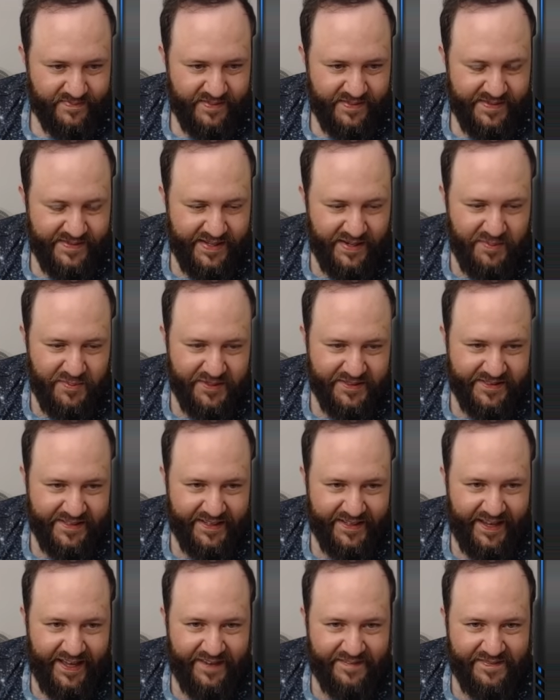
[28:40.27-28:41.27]
Someone's
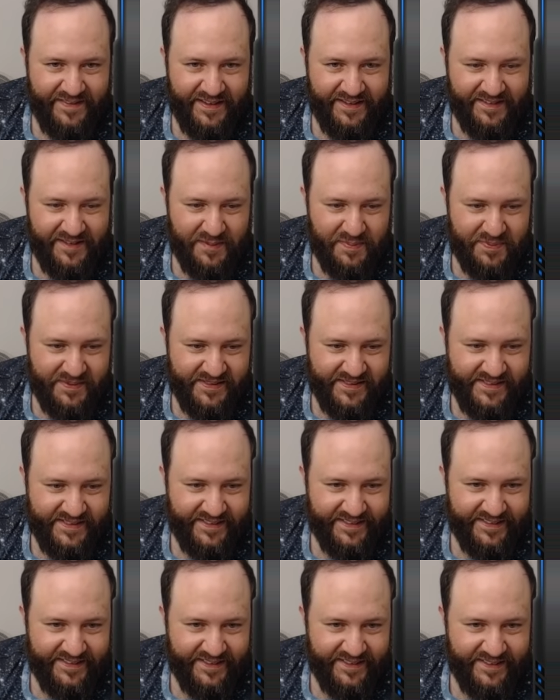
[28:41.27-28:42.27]
going to have to end up in
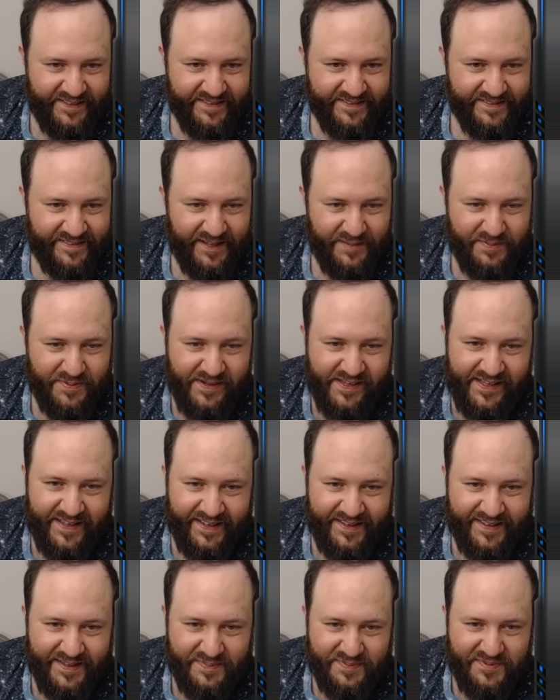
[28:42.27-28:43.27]
C tier. I'll
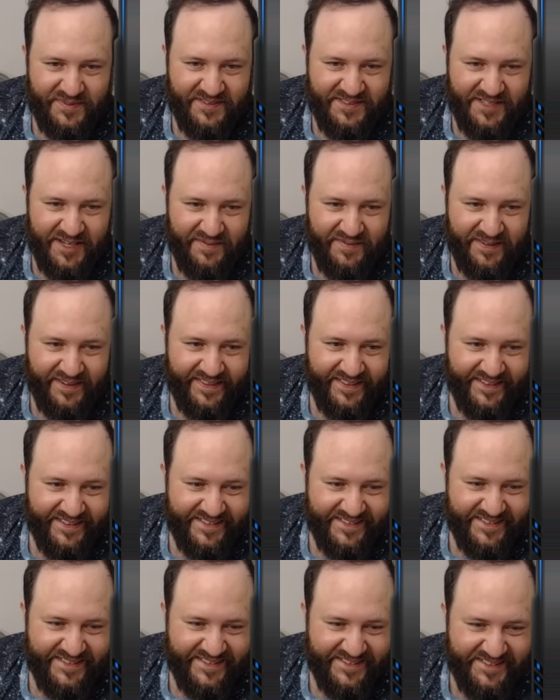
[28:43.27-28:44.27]
probably end up shoving
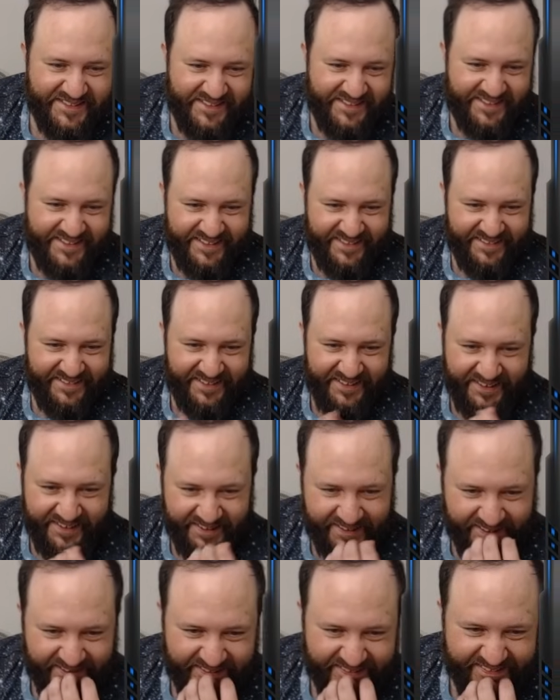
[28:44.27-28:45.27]
things into C tier
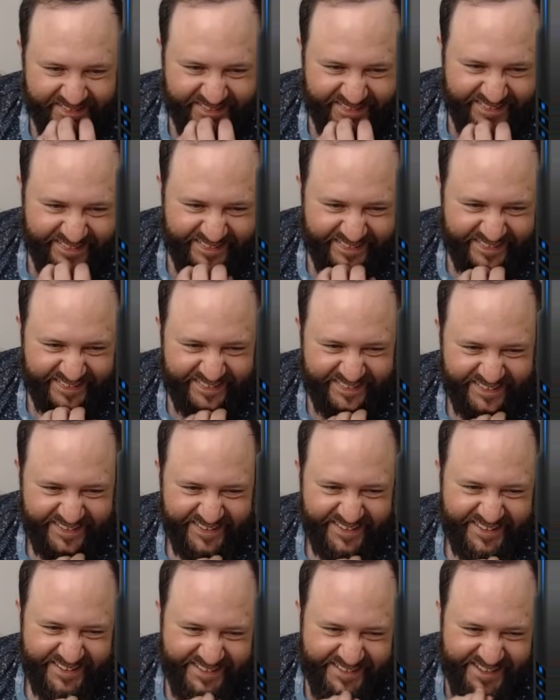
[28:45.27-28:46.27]
later.
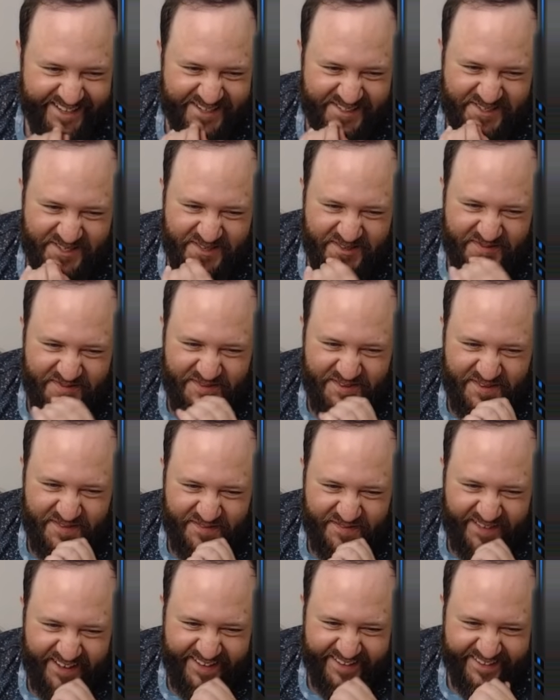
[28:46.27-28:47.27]
Stay tuned for the
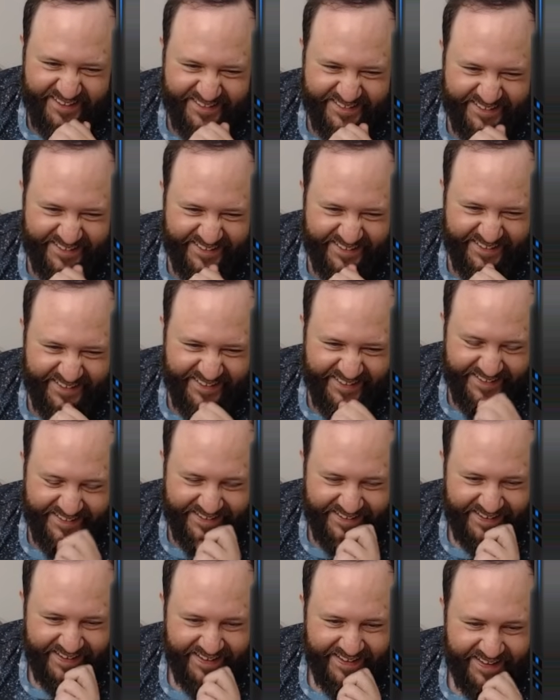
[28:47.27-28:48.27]
final tier
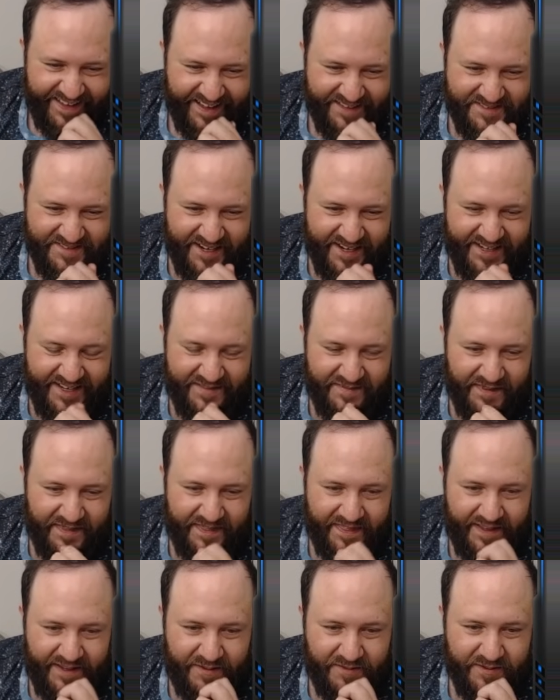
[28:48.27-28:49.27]
list. I'm trying to even
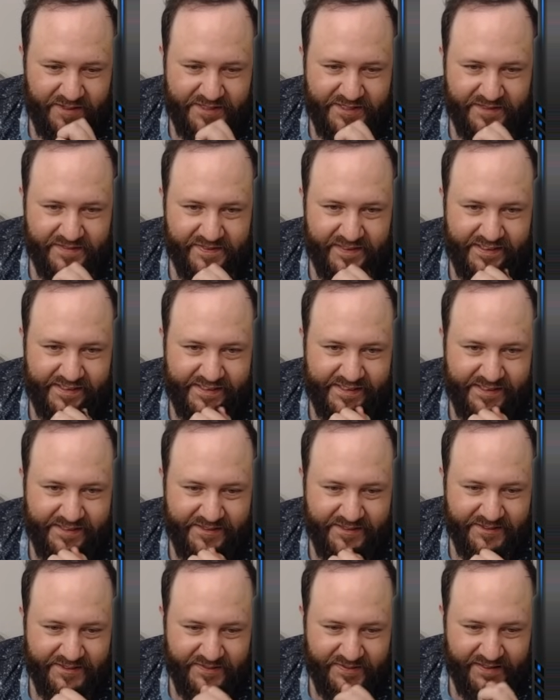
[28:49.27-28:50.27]
think which of these
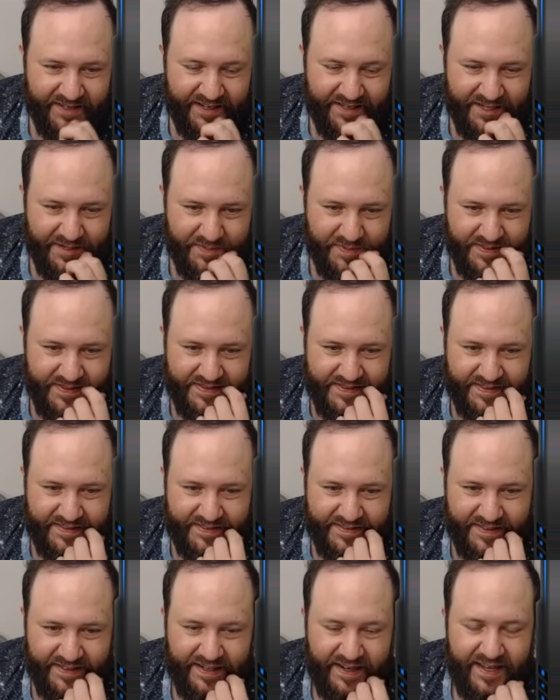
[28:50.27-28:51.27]
heroes would end up in
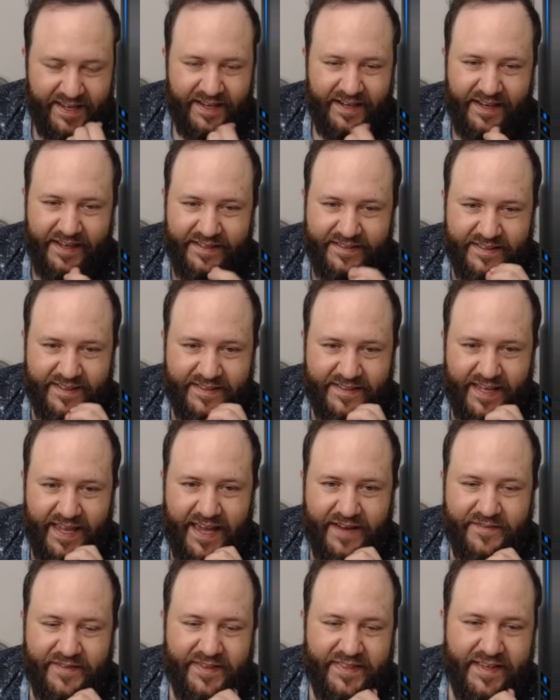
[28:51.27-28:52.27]
C tier. End of the day,
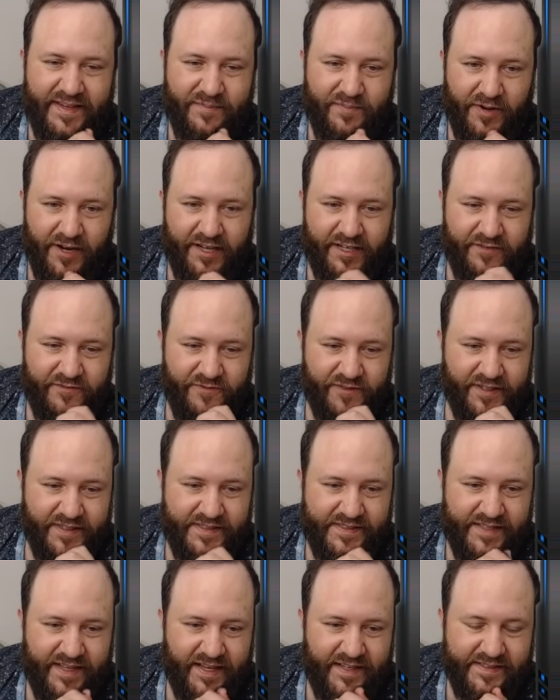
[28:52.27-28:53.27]
everything Brain
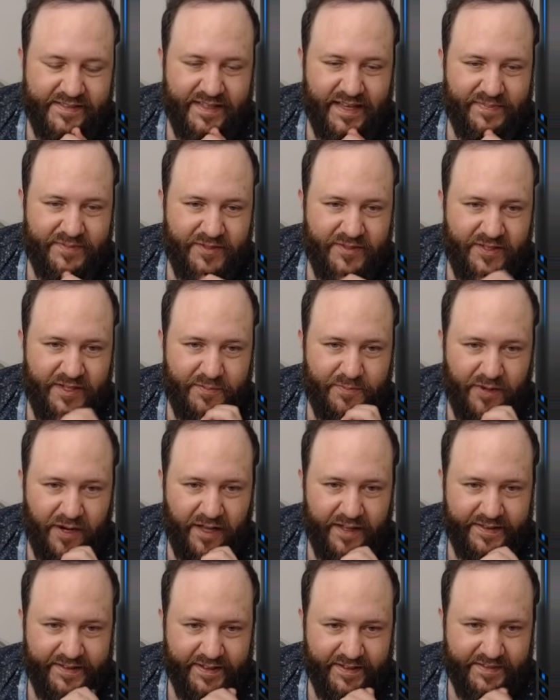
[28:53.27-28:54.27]
Freeze does, Neptuna
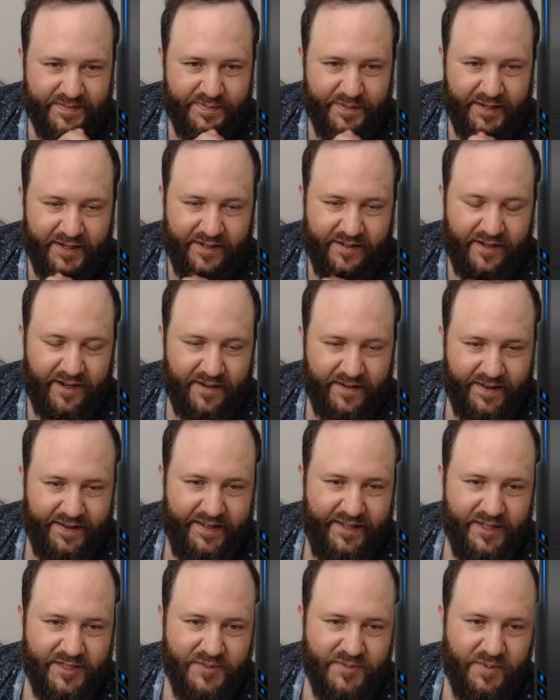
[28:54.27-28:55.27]
probably does better. All right,
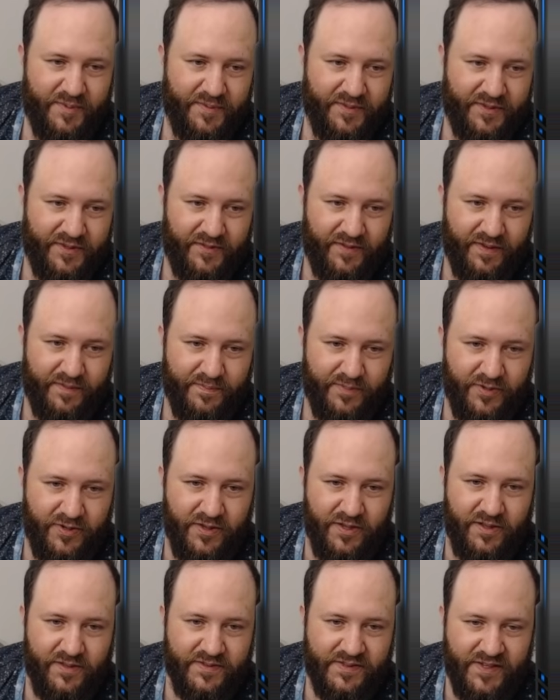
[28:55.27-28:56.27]
here's what we're doing.
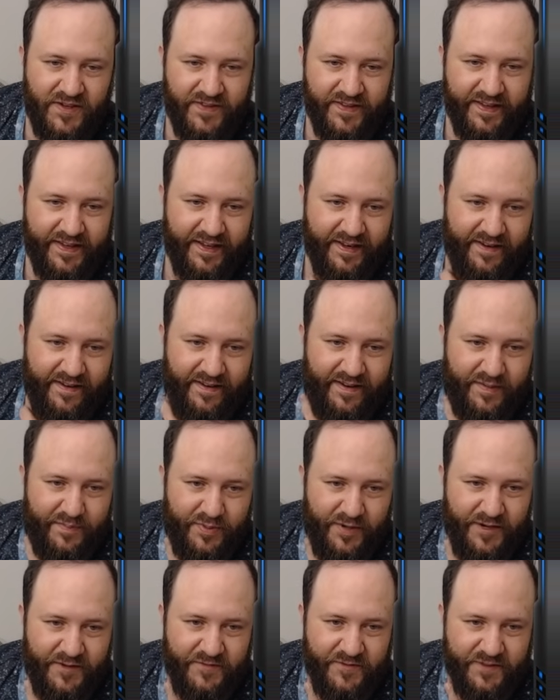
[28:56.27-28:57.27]
Boogaloo is going here, and
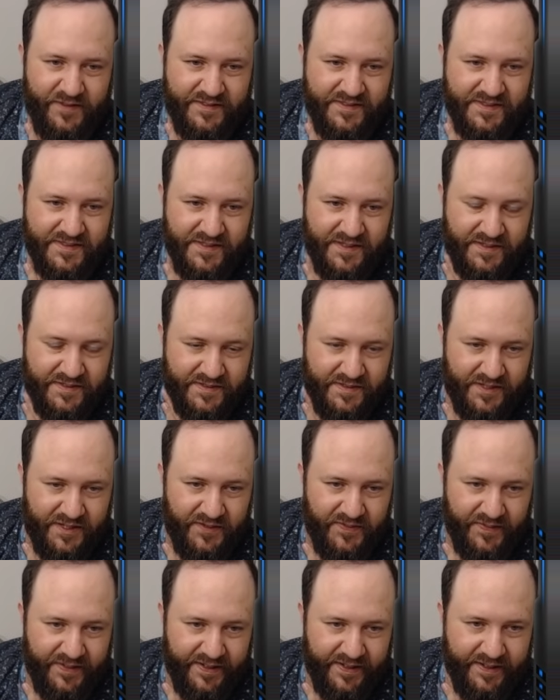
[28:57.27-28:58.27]
Brain Freeze is also
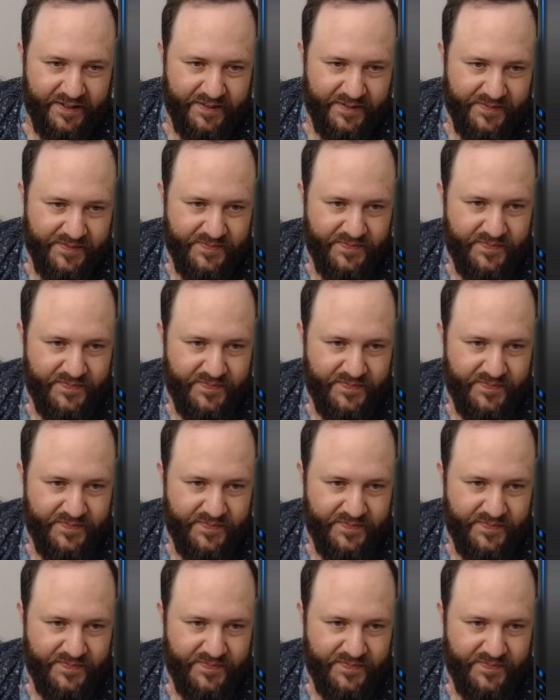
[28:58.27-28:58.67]
going here.